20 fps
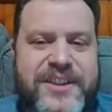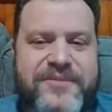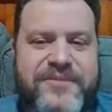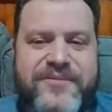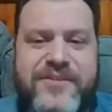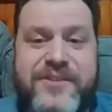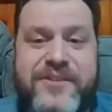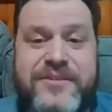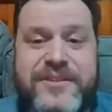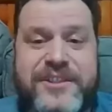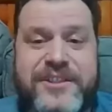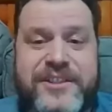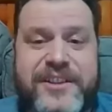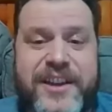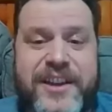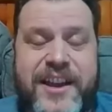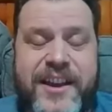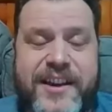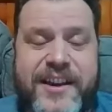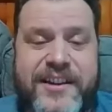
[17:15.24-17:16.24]
folks.
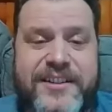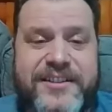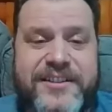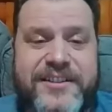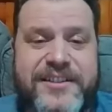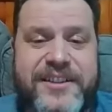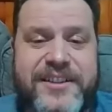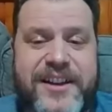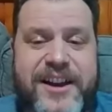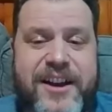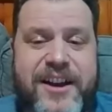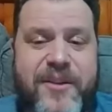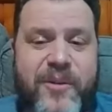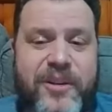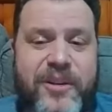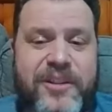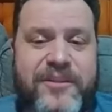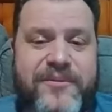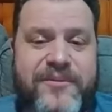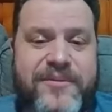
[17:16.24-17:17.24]
And
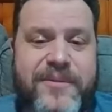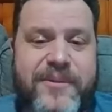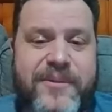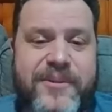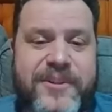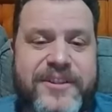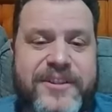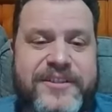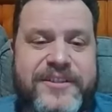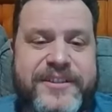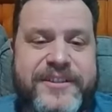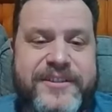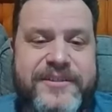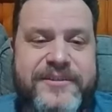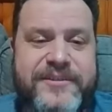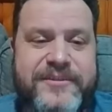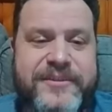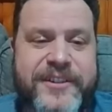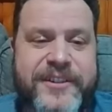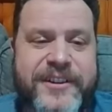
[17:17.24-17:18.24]
we look forward
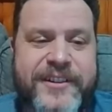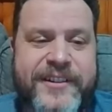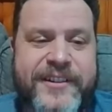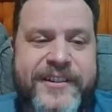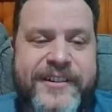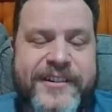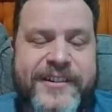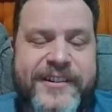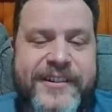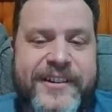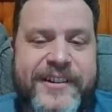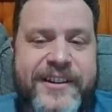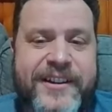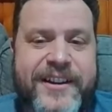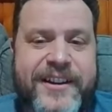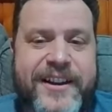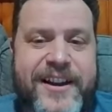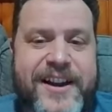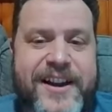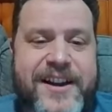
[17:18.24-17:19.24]
to
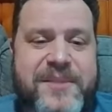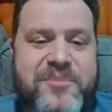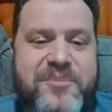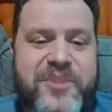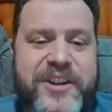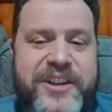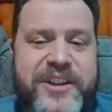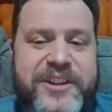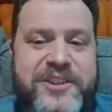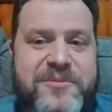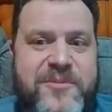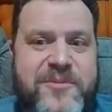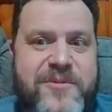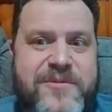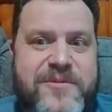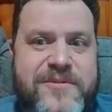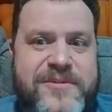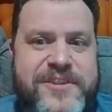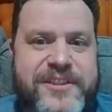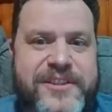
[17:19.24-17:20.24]
bringing you
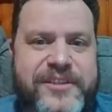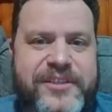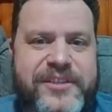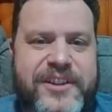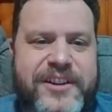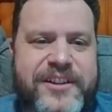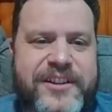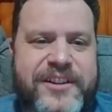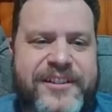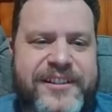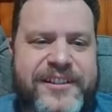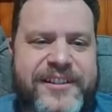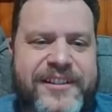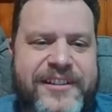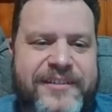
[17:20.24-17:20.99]
more this year.